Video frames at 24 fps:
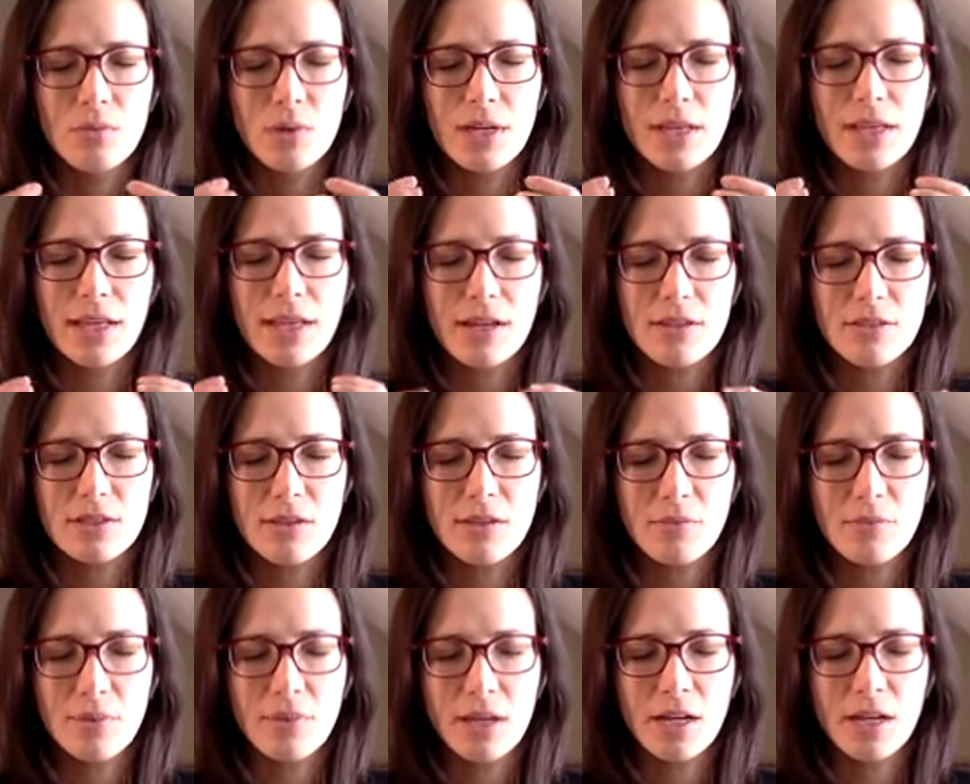Breathe out
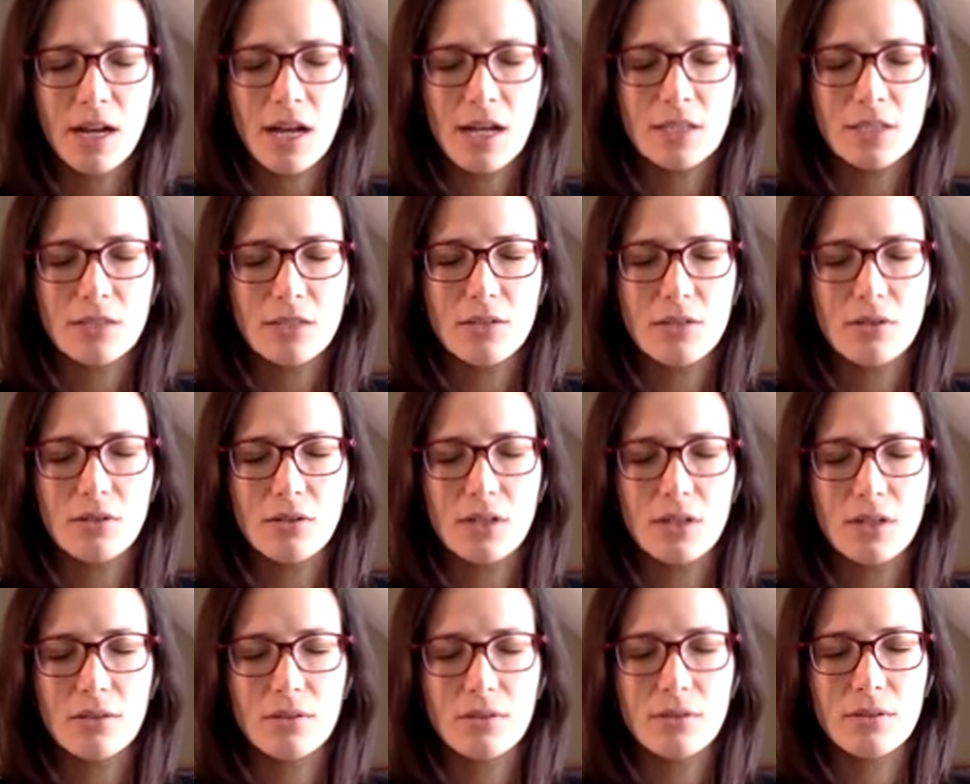something not so
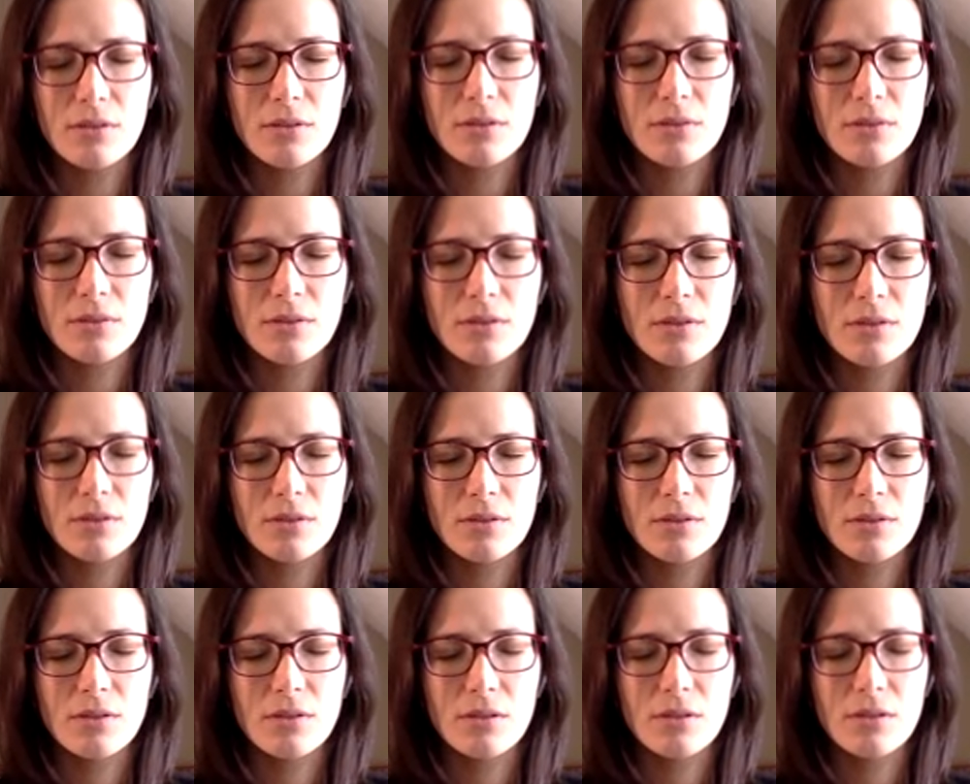good.
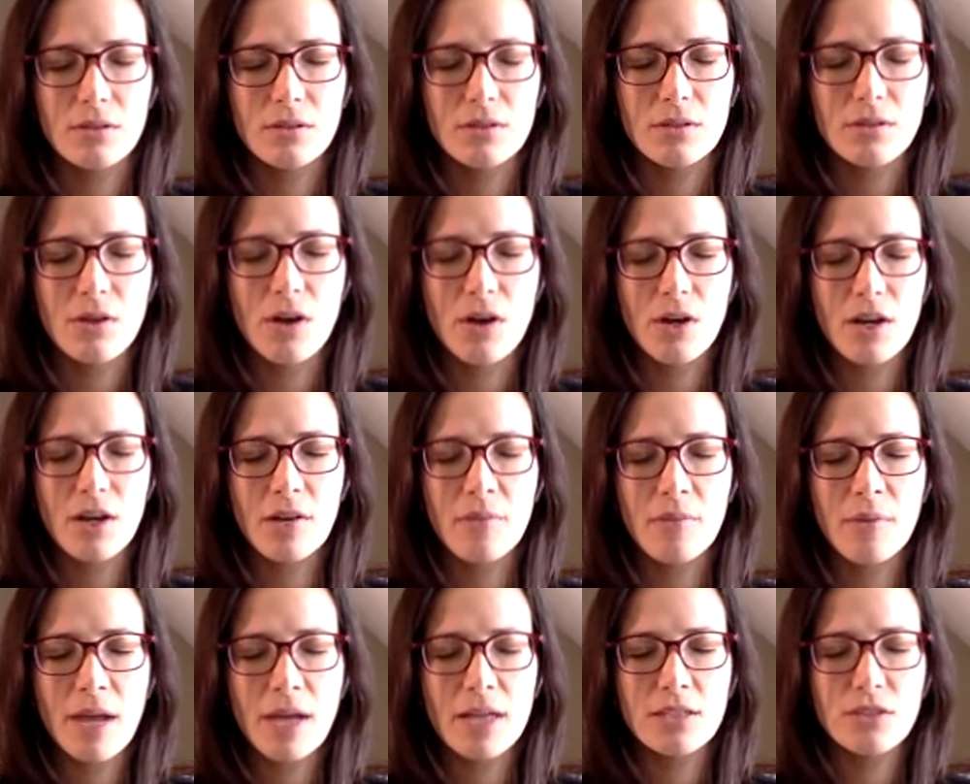So
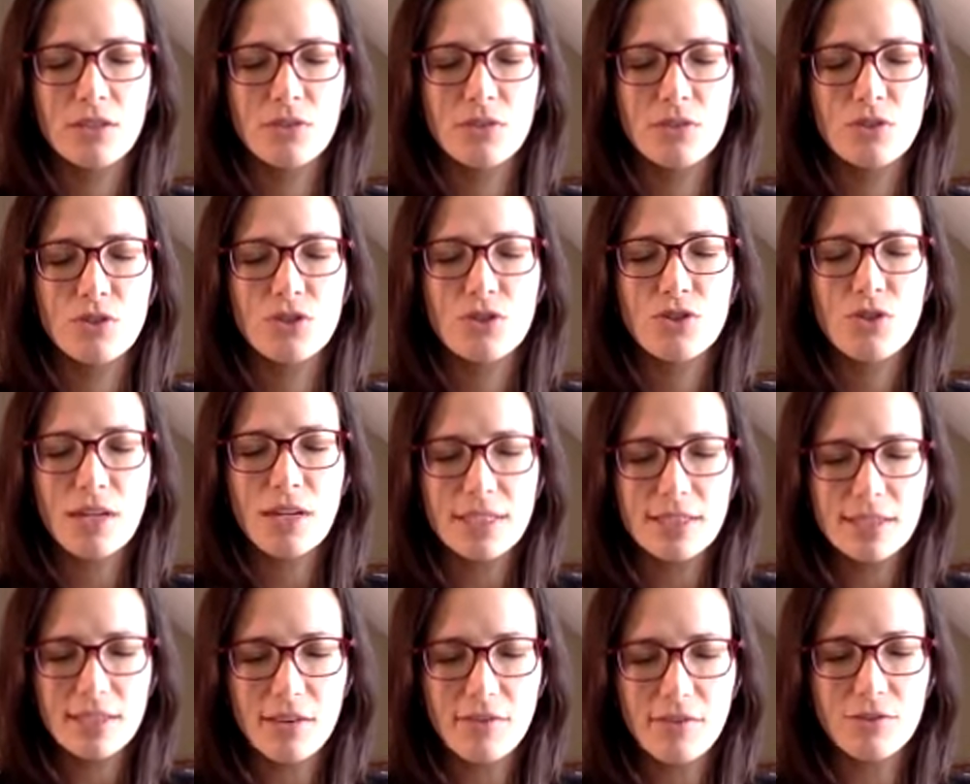harken back to those
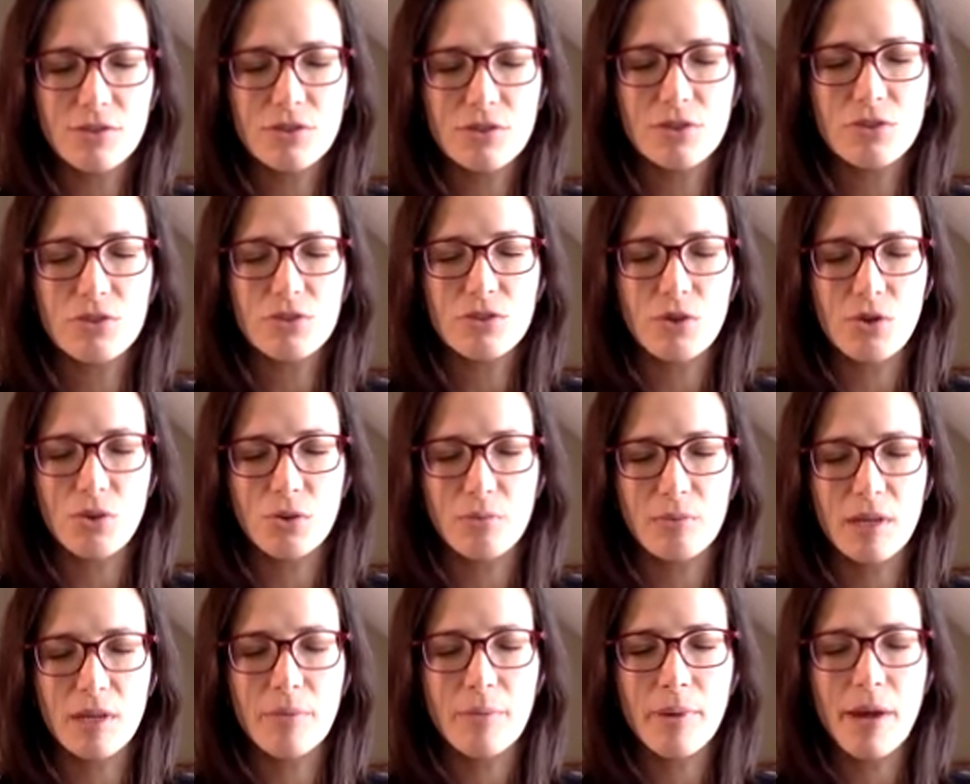stress levels you
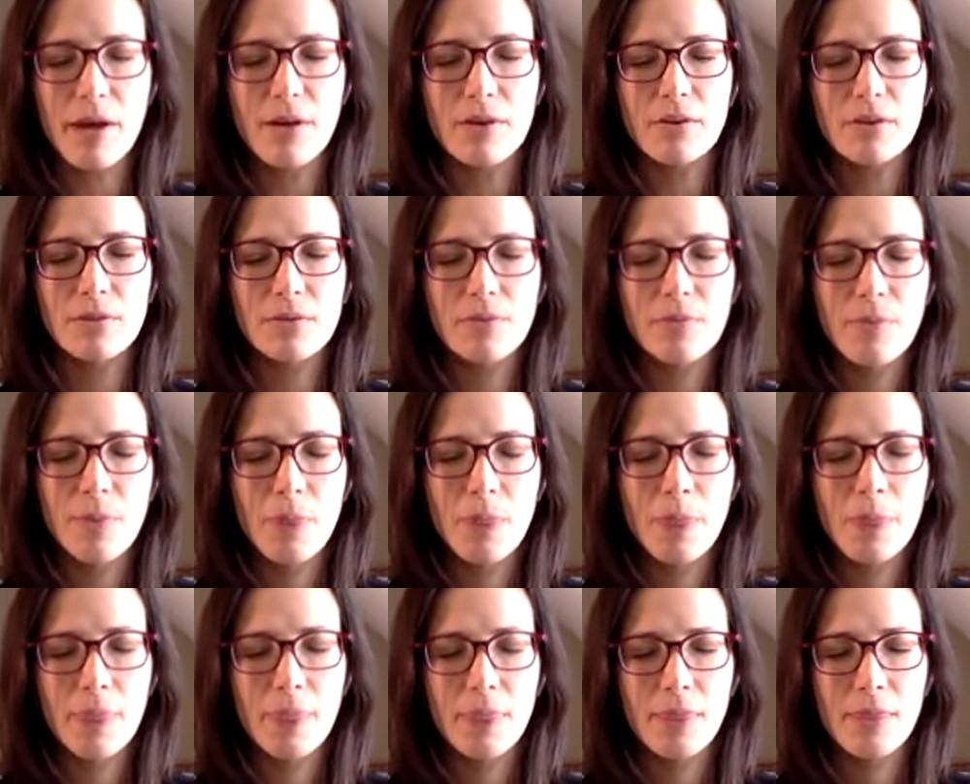told me about.
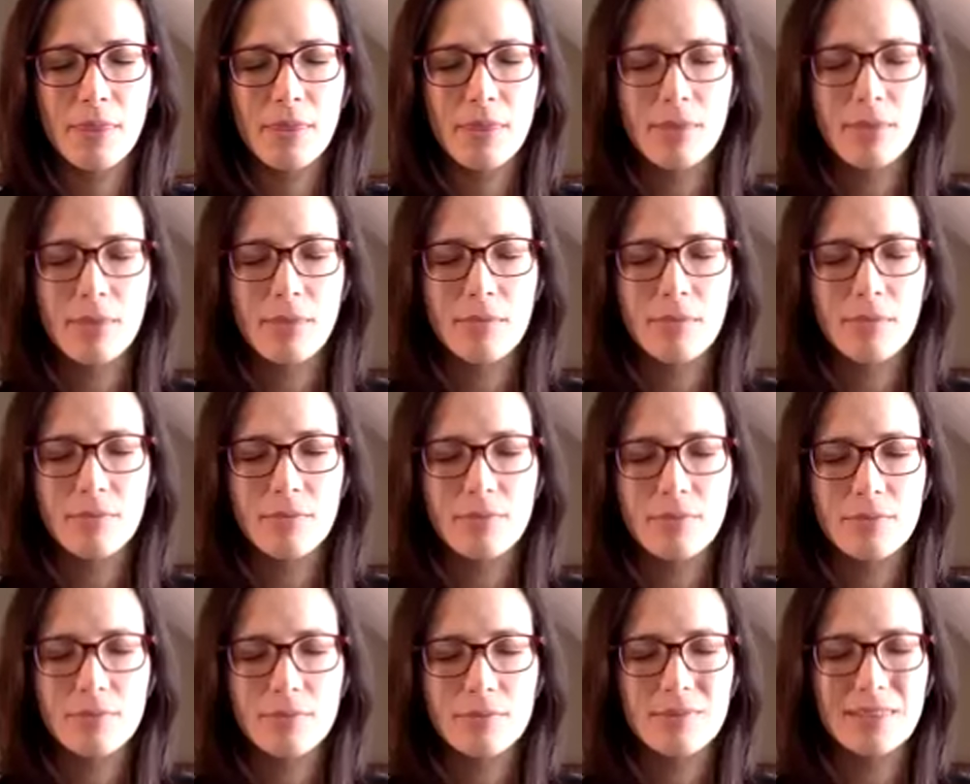
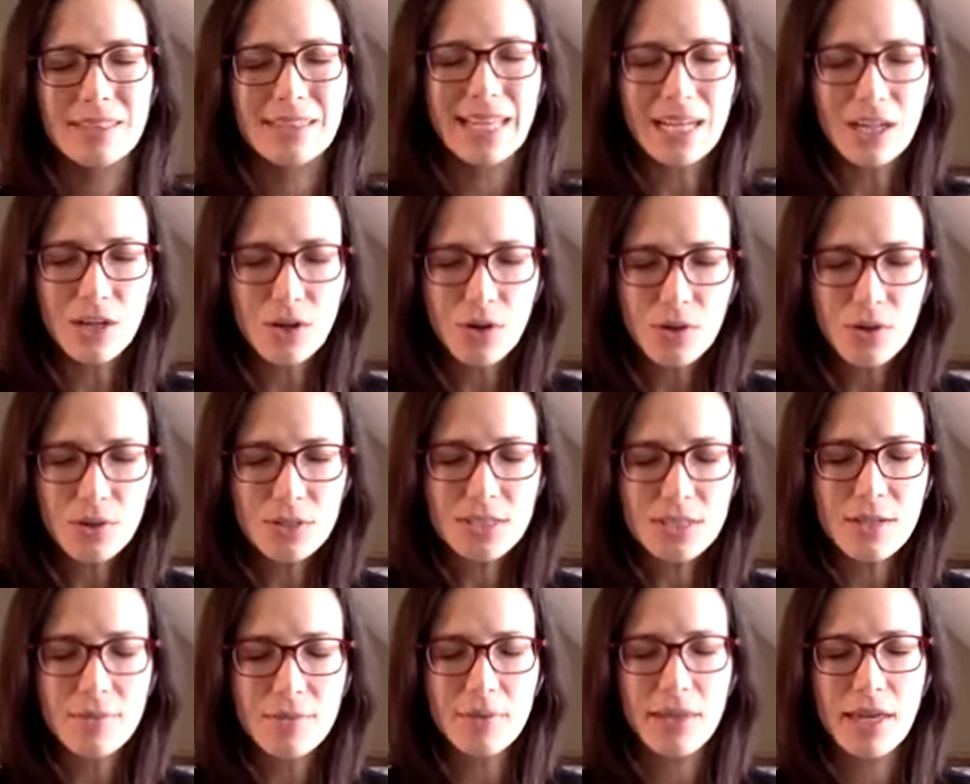Let go
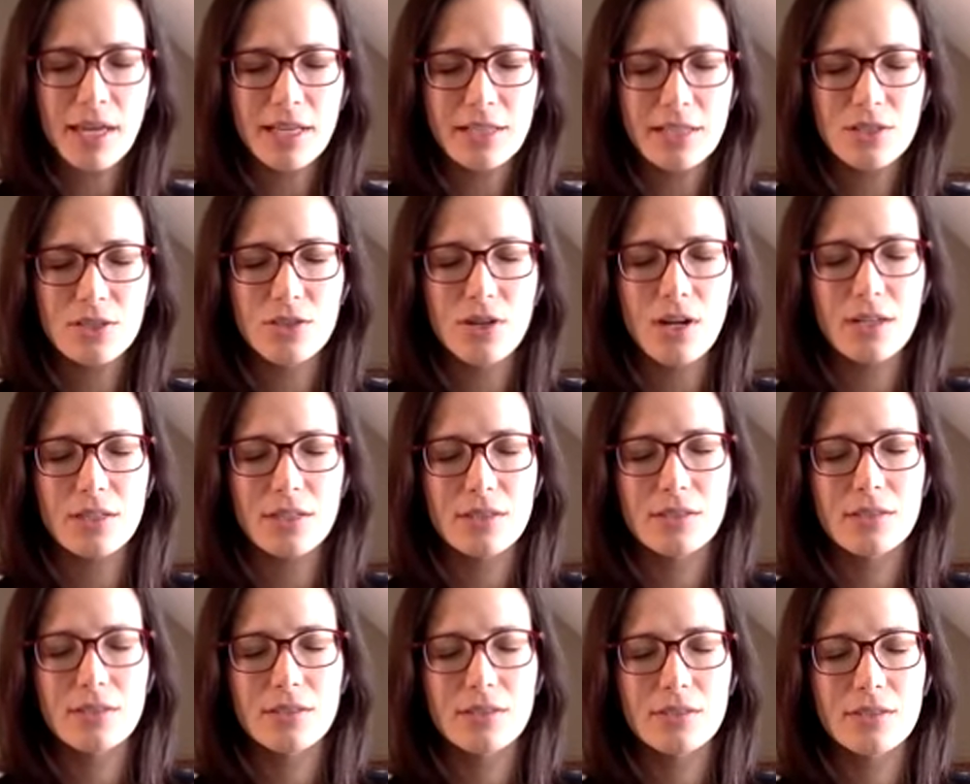of some of that
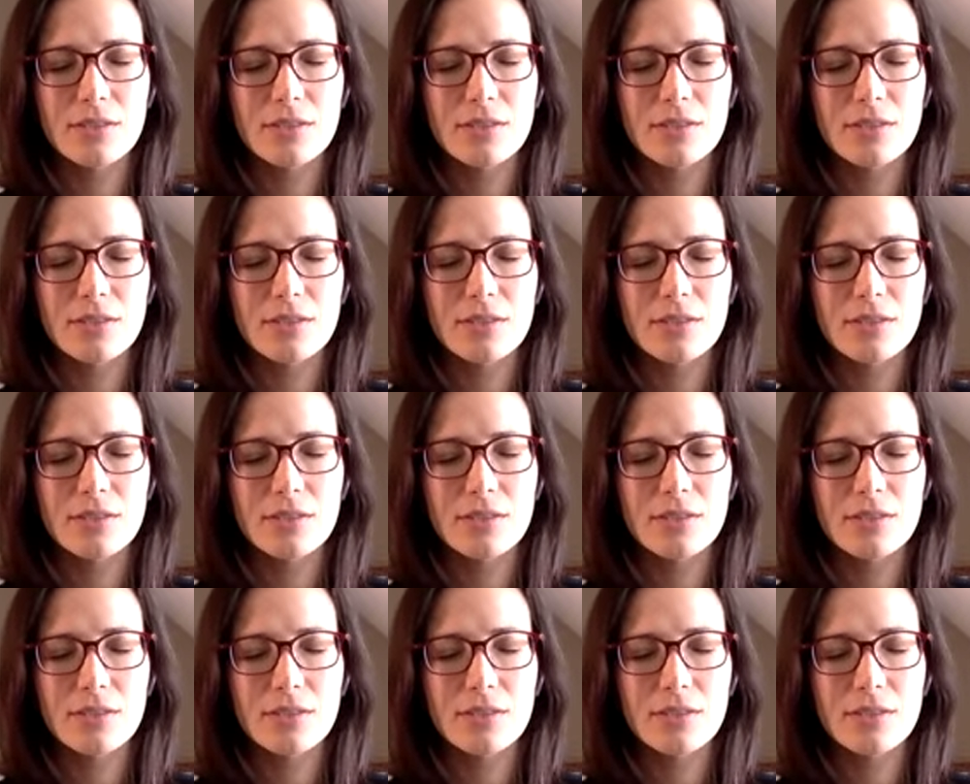stress.